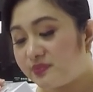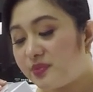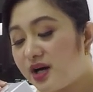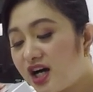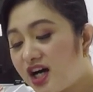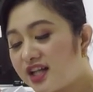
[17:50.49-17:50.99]

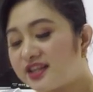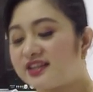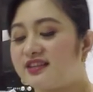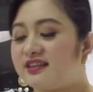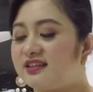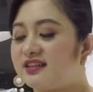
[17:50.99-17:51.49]
but
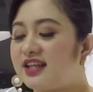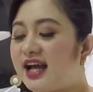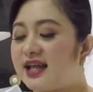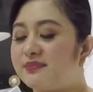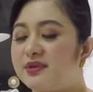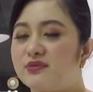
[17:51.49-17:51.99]

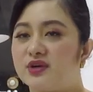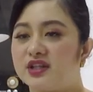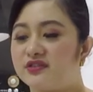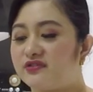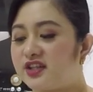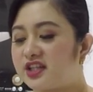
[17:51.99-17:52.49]
dahil may 1
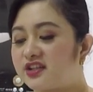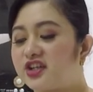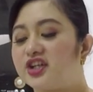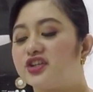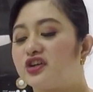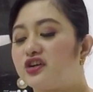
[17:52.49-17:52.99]
infinite
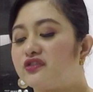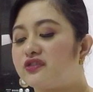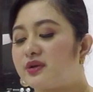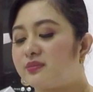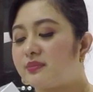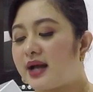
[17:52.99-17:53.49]
card ako
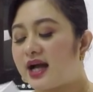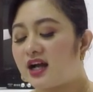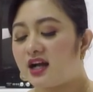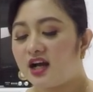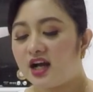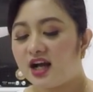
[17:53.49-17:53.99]
from Mac,
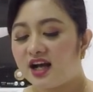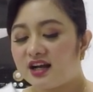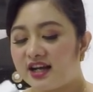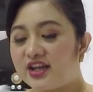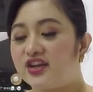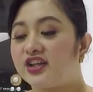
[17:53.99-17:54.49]

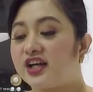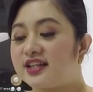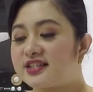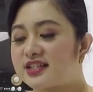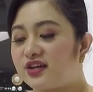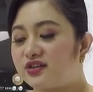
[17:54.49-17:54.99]
ayun,
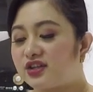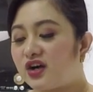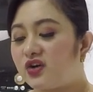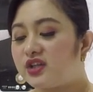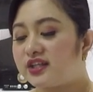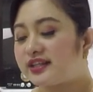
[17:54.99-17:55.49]
naka-discount
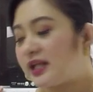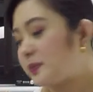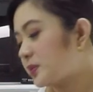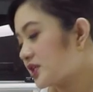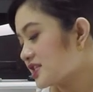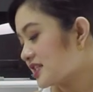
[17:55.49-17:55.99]
ako ng
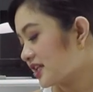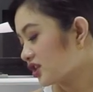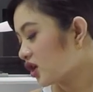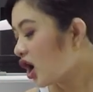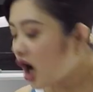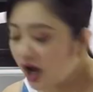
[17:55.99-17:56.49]
10%
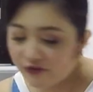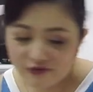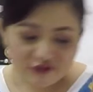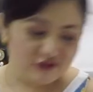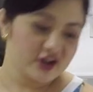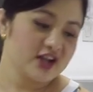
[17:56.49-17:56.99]
off.
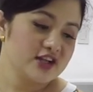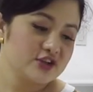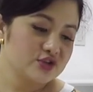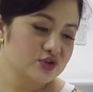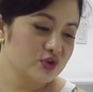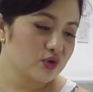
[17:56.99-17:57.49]

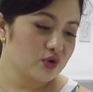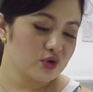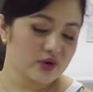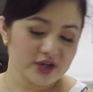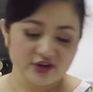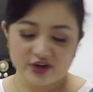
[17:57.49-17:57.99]

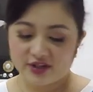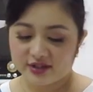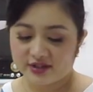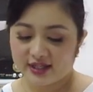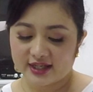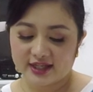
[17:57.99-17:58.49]
So,
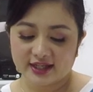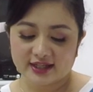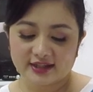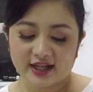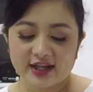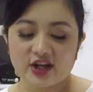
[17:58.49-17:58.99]
ayun.
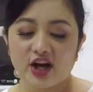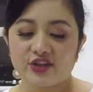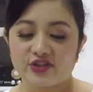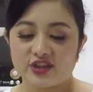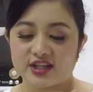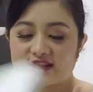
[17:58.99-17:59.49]
And I got
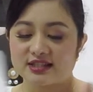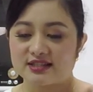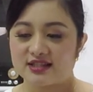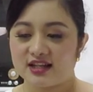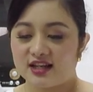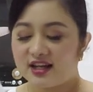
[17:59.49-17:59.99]

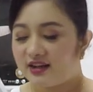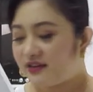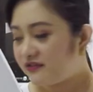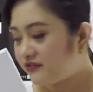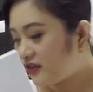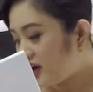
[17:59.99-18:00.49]
this
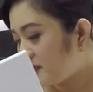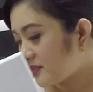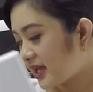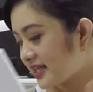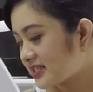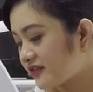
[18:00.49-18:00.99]
from
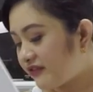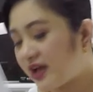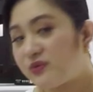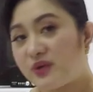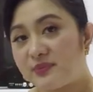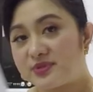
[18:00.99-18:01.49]

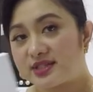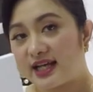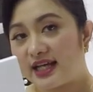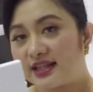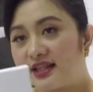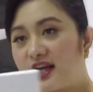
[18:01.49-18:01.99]
Caseify
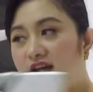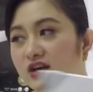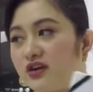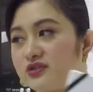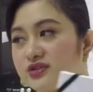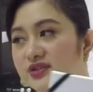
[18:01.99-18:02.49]
website.
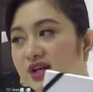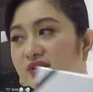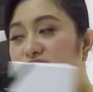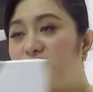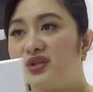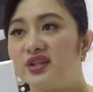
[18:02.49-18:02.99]
I also
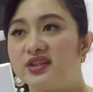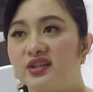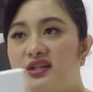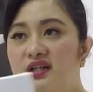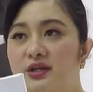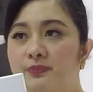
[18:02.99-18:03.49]
downloaded
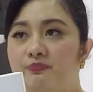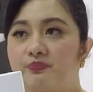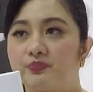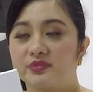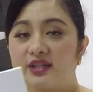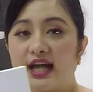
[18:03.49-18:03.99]
the
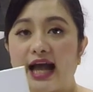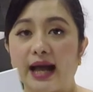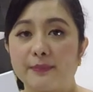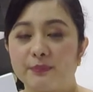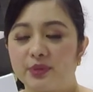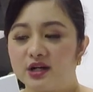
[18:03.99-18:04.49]

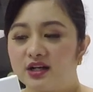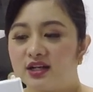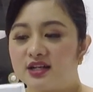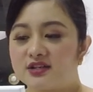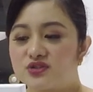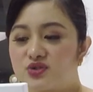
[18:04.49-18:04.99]
app.
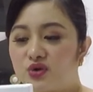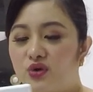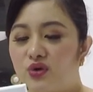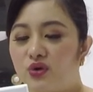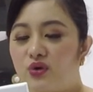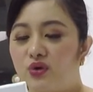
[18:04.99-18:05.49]

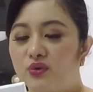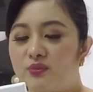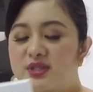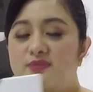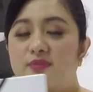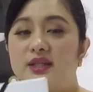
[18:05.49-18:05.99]
So,
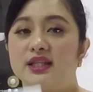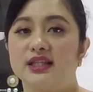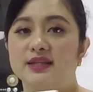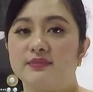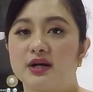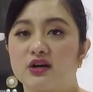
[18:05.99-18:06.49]
mas
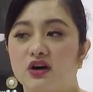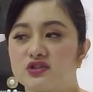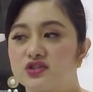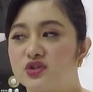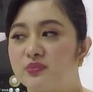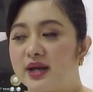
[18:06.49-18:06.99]
madali
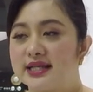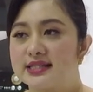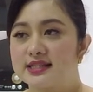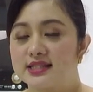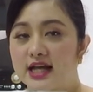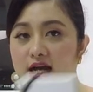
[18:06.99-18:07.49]
mag-customize
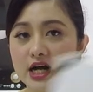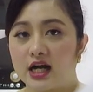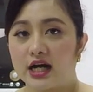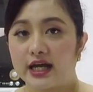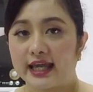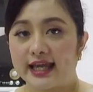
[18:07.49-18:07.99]
ng
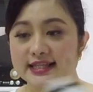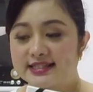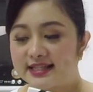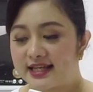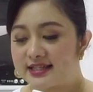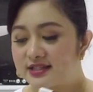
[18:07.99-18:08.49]

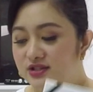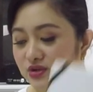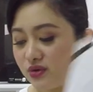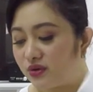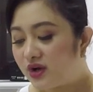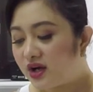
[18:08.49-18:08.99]
cases.
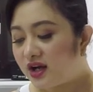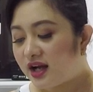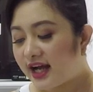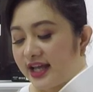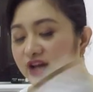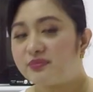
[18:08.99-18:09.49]
So,
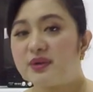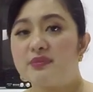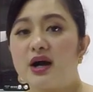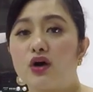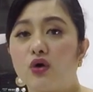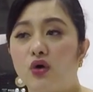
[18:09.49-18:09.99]
ayan, may
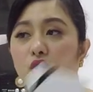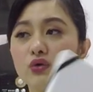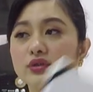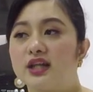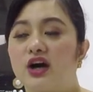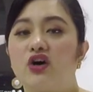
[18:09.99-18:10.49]
mga
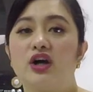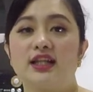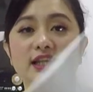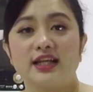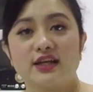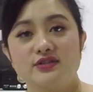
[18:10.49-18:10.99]
code ako.
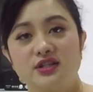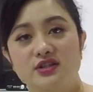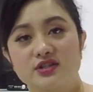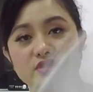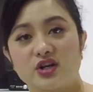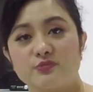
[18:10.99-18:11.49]
Ilalagay ko sa
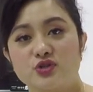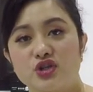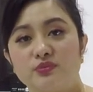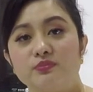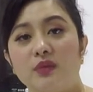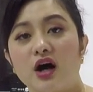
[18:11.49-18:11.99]

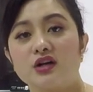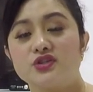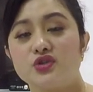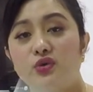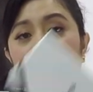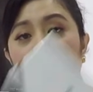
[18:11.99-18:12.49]
description
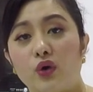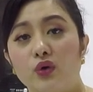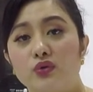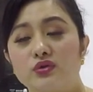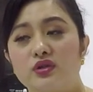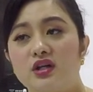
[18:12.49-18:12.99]
box yung
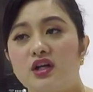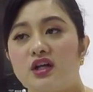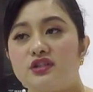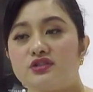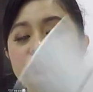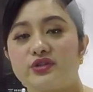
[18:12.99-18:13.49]
code
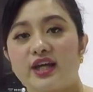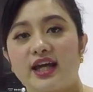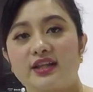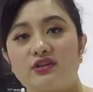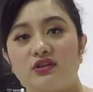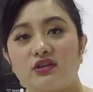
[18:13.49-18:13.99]
to get